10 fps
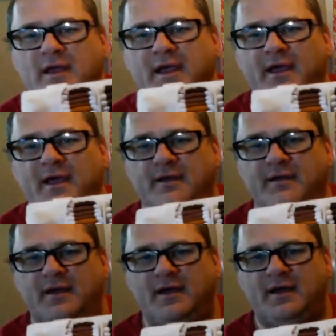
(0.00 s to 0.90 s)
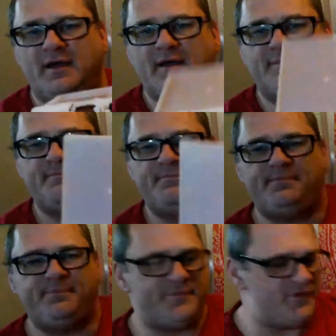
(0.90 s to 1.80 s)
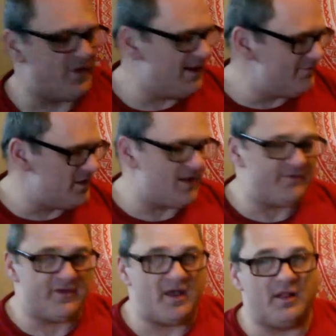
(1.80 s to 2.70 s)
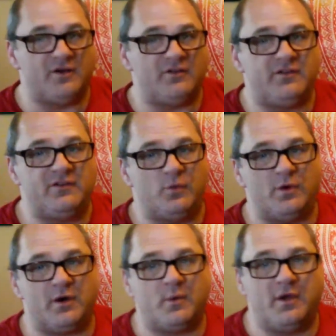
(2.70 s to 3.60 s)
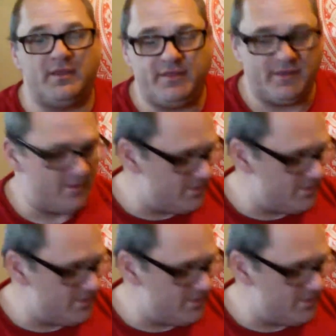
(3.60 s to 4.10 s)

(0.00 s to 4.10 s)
And so I have a lot of colors to work with.